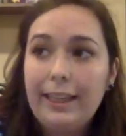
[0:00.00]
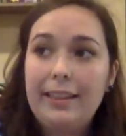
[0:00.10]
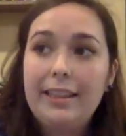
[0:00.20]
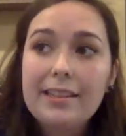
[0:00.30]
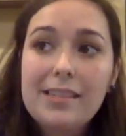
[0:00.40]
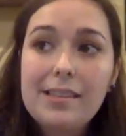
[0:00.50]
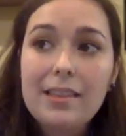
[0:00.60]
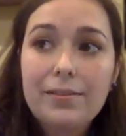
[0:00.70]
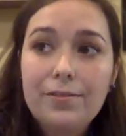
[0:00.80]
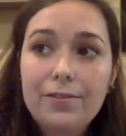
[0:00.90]
I think that's
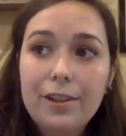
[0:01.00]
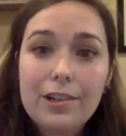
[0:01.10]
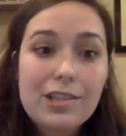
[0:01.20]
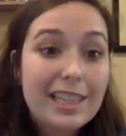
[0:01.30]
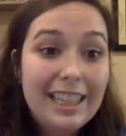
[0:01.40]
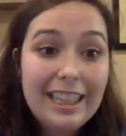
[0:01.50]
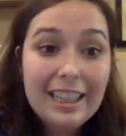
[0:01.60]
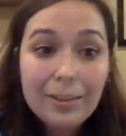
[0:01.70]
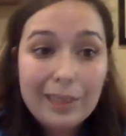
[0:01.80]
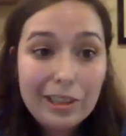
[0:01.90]
the first
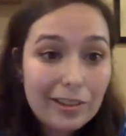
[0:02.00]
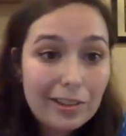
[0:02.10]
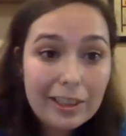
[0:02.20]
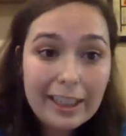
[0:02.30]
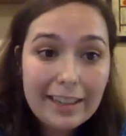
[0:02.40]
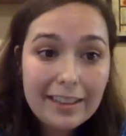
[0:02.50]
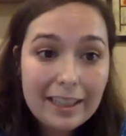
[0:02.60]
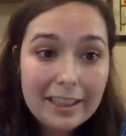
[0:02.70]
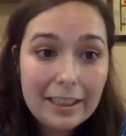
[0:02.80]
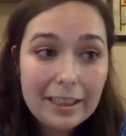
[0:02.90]
key when you're looking at
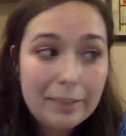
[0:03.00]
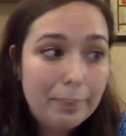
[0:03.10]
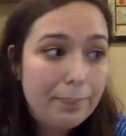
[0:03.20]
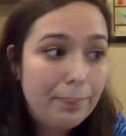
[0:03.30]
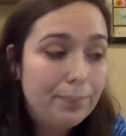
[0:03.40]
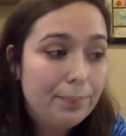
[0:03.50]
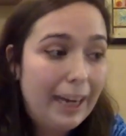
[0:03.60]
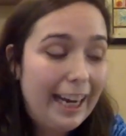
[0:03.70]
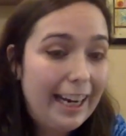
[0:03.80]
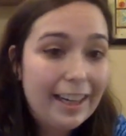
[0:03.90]
any
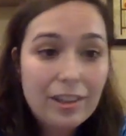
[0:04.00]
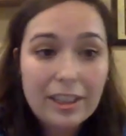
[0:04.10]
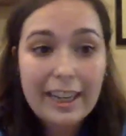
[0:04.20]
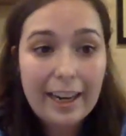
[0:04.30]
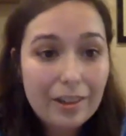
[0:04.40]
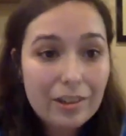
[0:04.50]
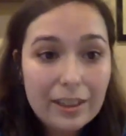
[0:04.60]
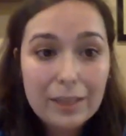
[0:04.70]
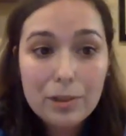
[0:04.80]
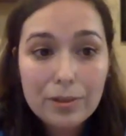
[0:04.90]
page, any character,
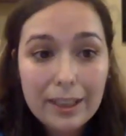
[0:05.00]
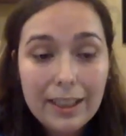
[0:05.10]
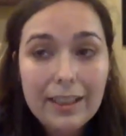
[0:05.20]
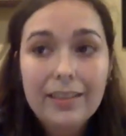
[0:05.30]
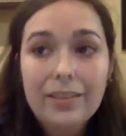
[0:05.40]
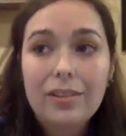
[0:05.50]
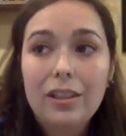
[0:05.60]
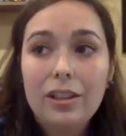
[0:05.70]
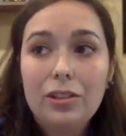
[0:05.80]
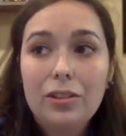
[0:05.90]
any movie, is
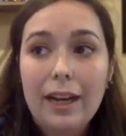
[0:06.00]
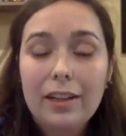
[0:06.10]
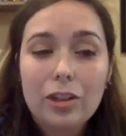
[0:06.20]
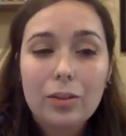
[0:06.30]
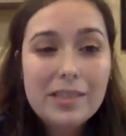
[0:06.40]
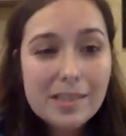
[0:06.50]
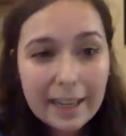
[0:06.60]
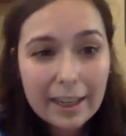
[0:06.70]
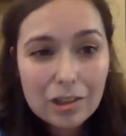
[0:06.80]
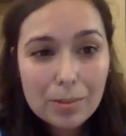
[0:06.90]
you kind of go, what's this
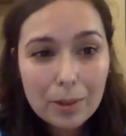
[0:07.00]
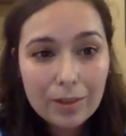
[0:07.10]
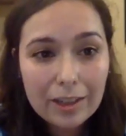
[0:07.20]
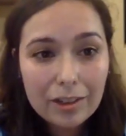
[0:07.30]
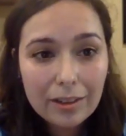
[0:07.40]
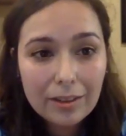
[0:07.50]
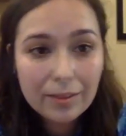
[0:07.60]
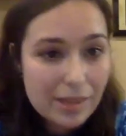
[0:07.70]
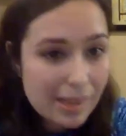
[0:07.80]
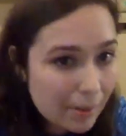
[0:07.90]
character's motivation?
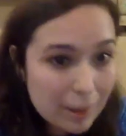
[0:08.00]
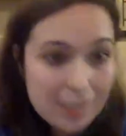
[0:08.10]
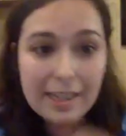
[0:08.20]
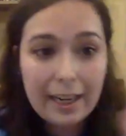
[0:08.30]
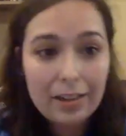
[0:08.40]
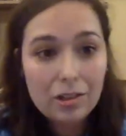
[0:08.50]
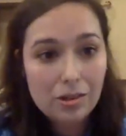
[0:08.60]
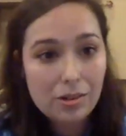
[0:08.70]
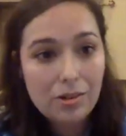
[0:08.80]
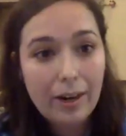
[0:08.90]
What's this
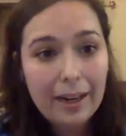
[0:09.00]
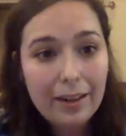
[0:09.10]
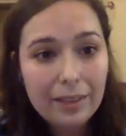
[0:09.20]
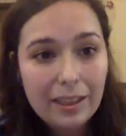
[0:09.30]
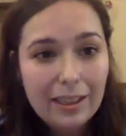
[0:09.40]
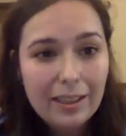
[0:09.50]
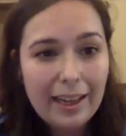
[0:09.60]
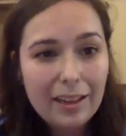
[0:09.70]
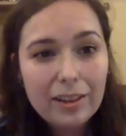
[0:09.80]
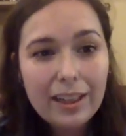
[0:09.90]
character's drive?
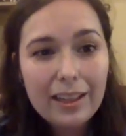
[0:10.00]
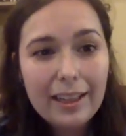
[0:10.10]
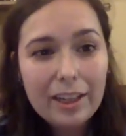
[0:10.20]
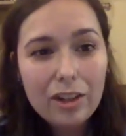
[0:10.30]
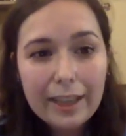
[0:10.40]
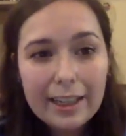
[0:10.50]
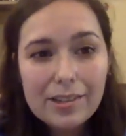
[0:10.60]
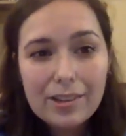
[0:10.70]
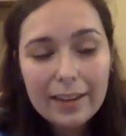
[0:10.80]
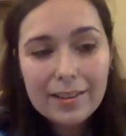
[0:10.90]
And look at like, okay,
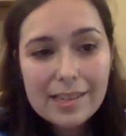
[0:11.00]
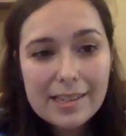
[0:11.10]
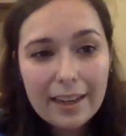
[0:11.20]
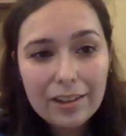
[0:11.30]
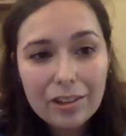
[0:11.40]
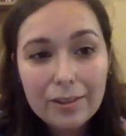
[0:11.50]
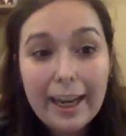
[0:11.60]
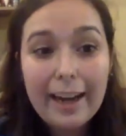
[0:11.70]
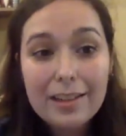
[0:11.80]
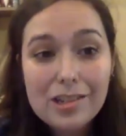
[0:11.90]
so how does this character
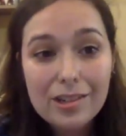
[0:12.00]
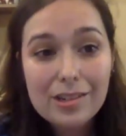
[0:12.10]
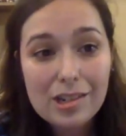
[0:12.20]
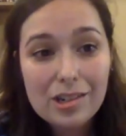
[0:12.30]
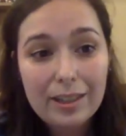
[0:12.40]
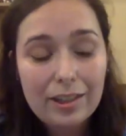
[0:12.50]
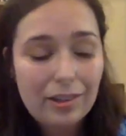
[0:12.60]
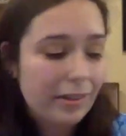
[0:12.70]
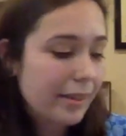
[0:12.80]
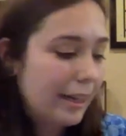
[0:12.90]
react in certain situations?